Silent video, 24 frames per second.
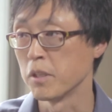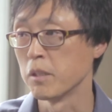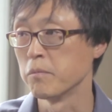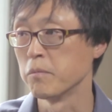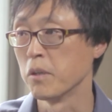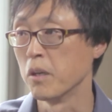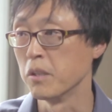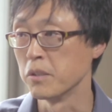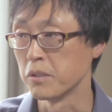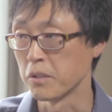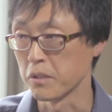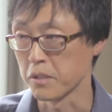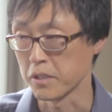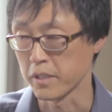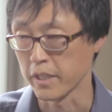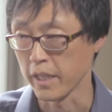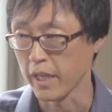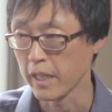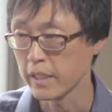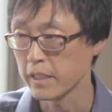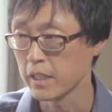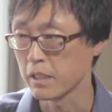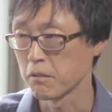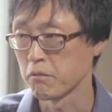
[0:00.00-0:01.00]
of
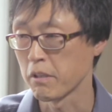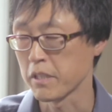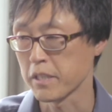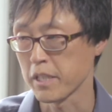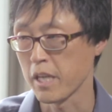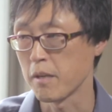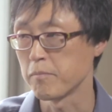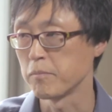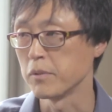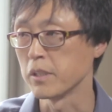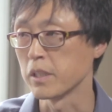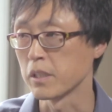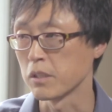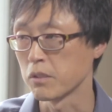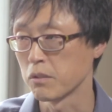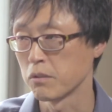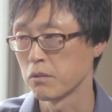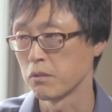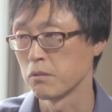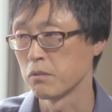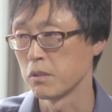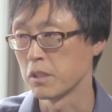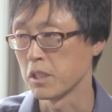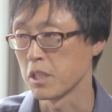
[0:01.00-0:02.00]
understanding what's happening
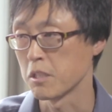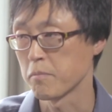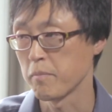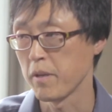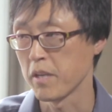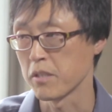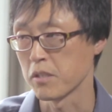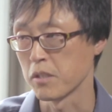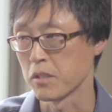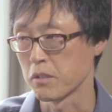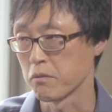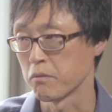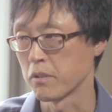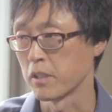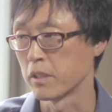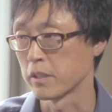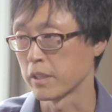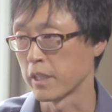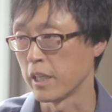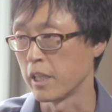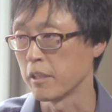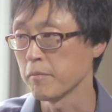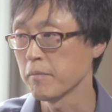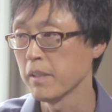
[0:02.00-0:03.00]
to these patients
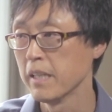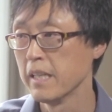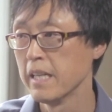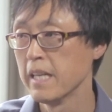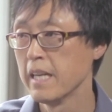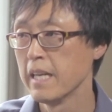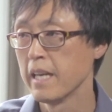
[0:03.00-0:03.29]
real-time.